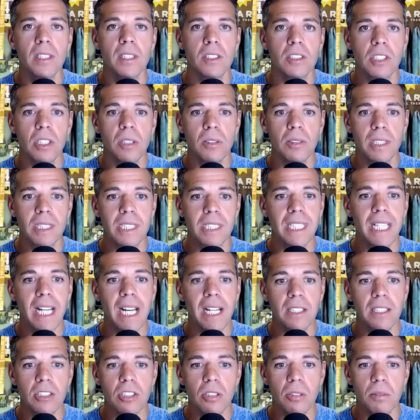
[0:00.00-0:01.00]
So it's
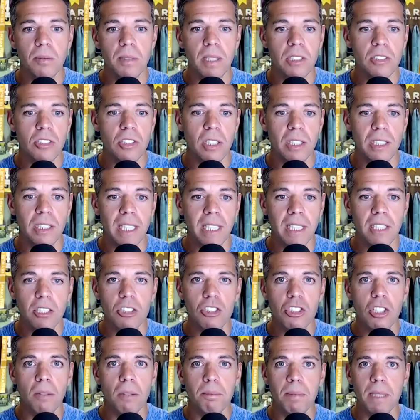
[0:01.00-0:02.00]
not so much on like
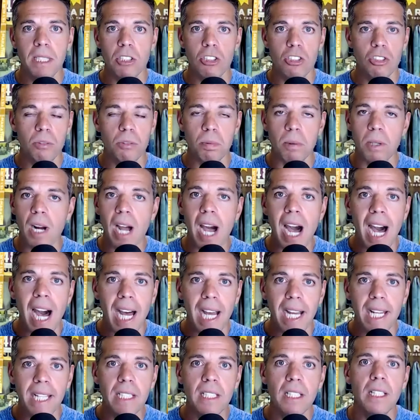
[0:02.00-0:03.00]
jumping super
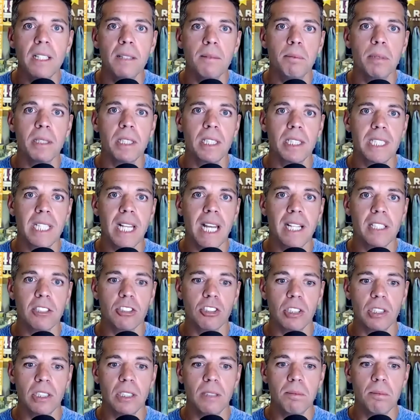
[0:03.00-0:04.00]
high, but it's
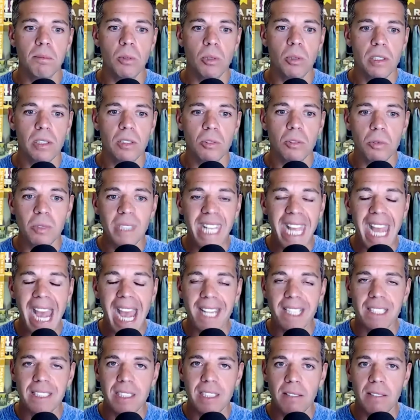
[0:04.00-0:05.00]
actually more the
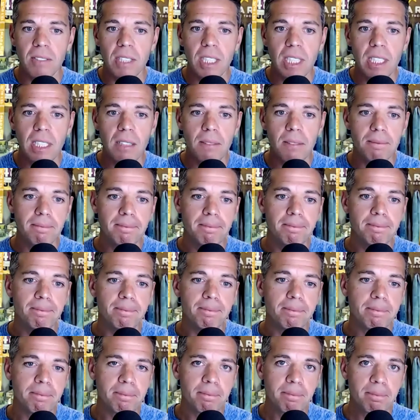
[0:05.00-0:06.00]
reactivity.
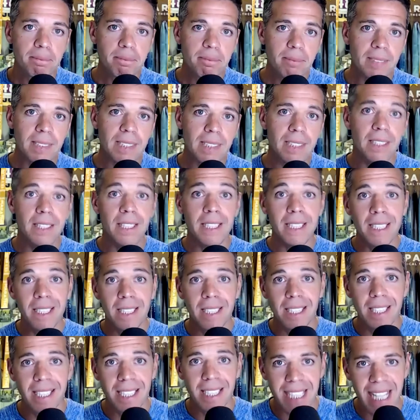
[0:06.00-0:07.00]

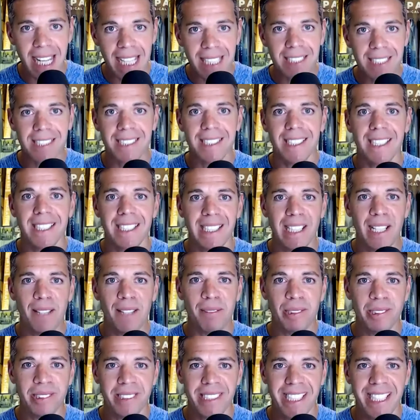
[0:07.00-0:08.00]
The next
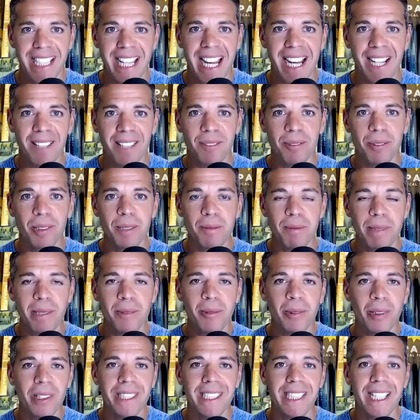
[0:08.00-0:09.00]
level to that would be
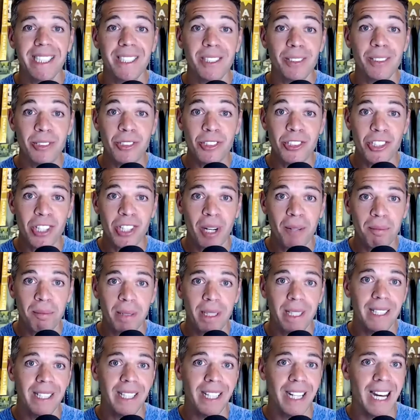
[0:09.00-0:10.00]
one that you jump
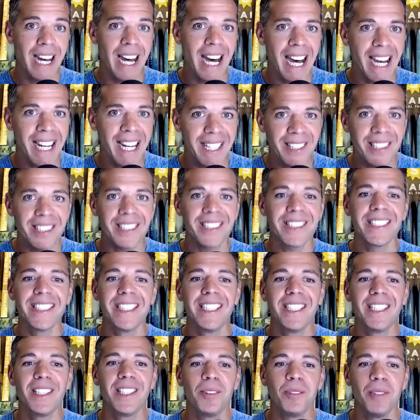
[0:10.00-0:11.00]
higher,
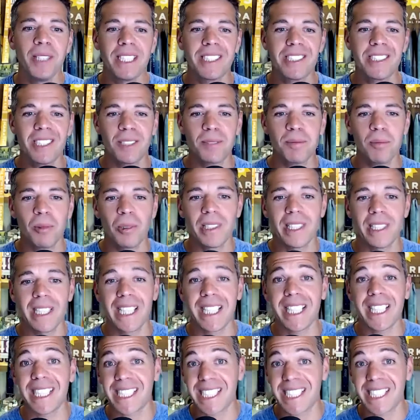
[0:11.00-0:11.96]
which is more like a